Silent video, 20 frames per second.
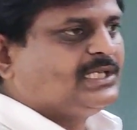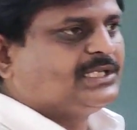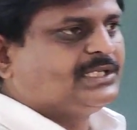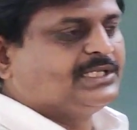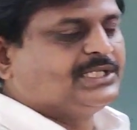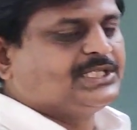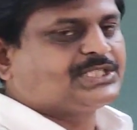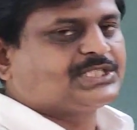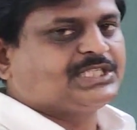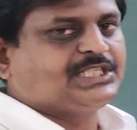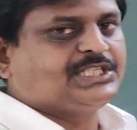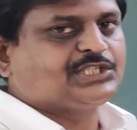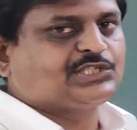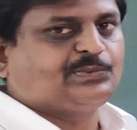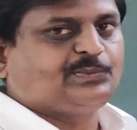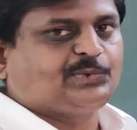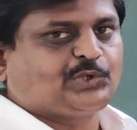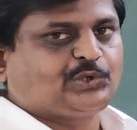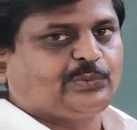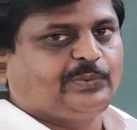Distance
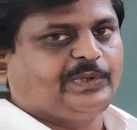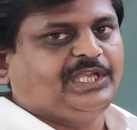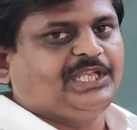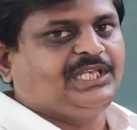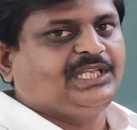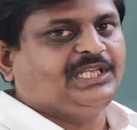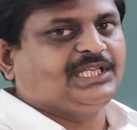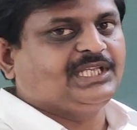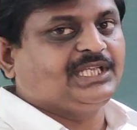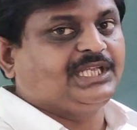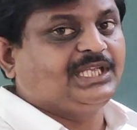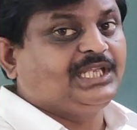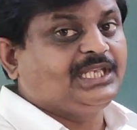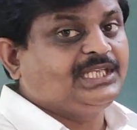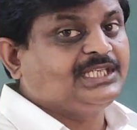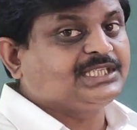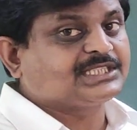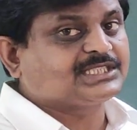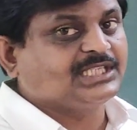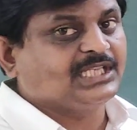between
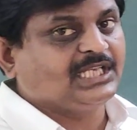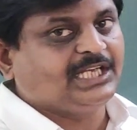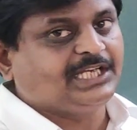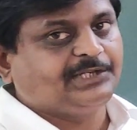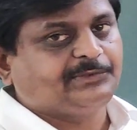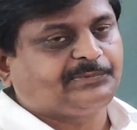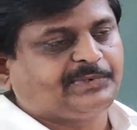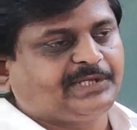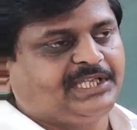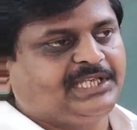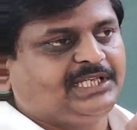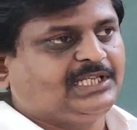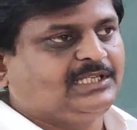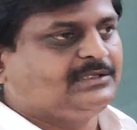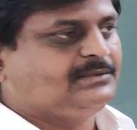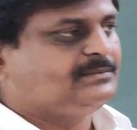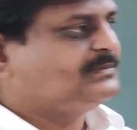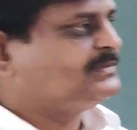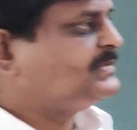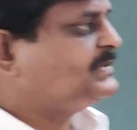initial and final.
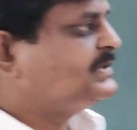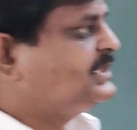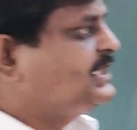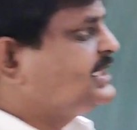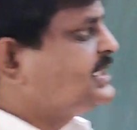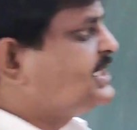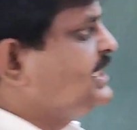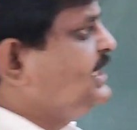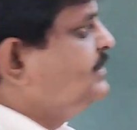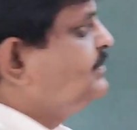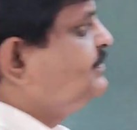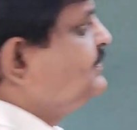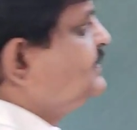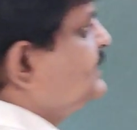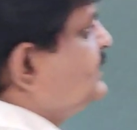Just say